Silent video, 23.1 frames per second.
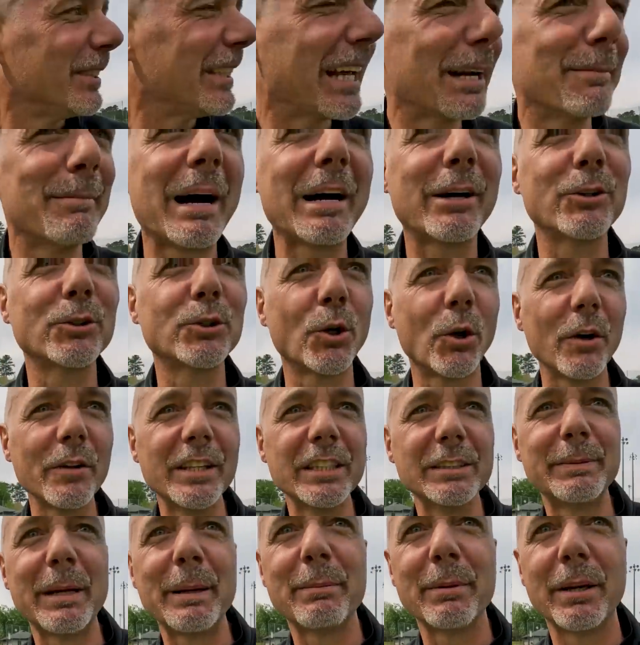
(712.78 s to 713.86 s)
You got a Michael Jordan,
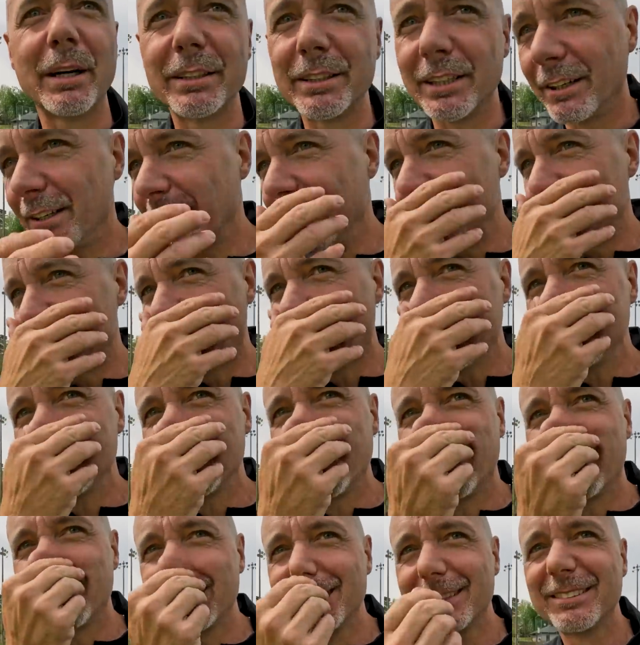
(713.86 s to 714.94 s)
these people out there. You got trash
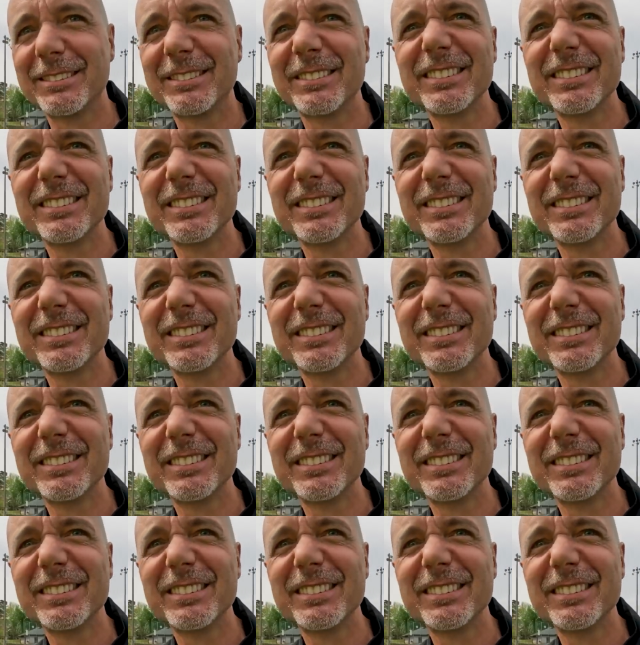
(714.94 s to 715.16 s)
talk. You're